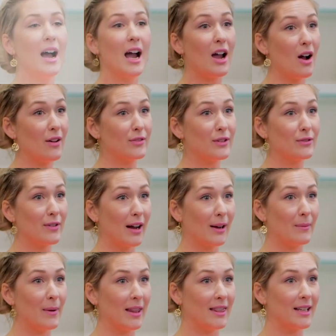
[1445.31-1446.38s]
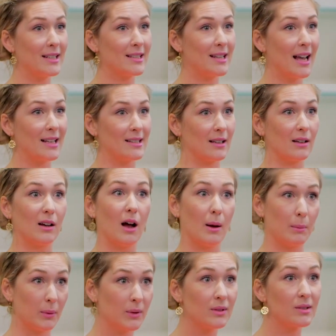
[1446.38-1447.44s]
I often recommend this as a
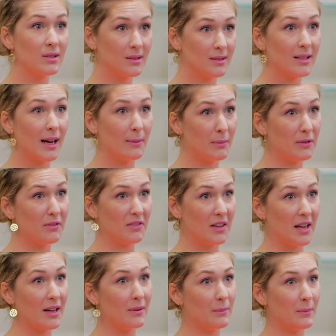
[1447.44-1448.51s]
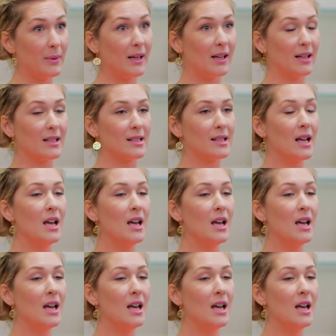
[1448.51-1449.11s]
couples type of thing because